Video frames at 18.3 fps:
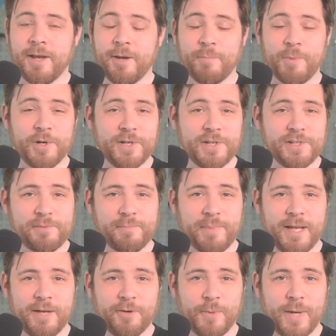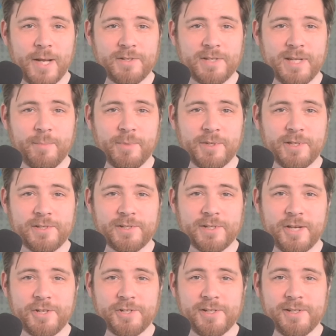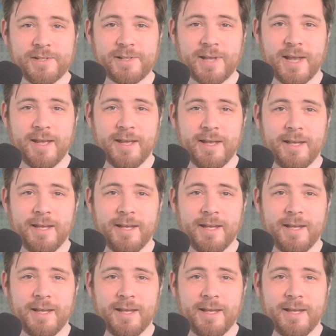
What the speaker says: participate in roundtable discussions,